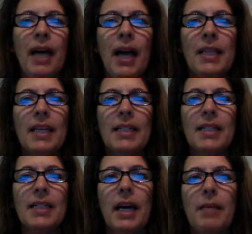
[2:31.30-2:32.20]
At that
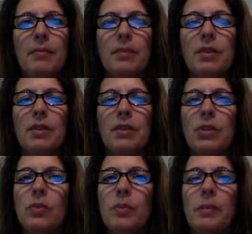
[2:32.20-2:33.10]
time,
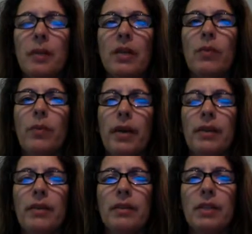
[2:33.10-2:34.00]
you will be made
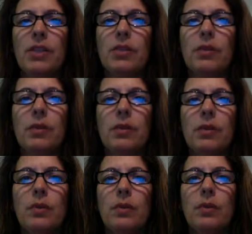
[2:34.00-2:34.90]
aware that you are
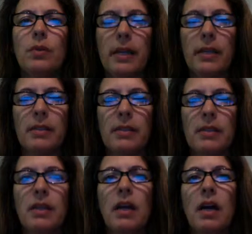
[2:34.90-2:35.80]
under the arrest
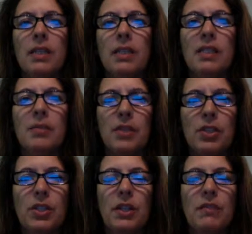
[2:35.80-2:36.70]
on
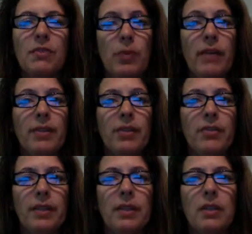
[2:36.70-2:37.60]
suspicion of driving your
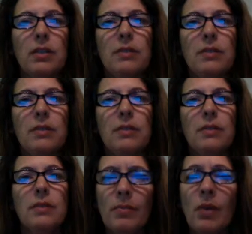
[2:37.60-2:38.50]
vehicle
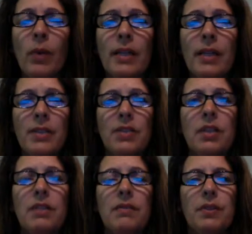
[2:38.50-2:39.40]
while under
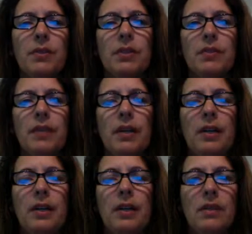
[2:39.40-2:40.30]
the influence of
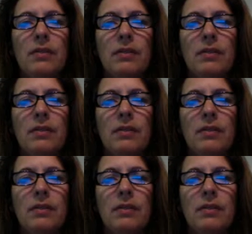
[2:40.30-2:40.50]
alcohol.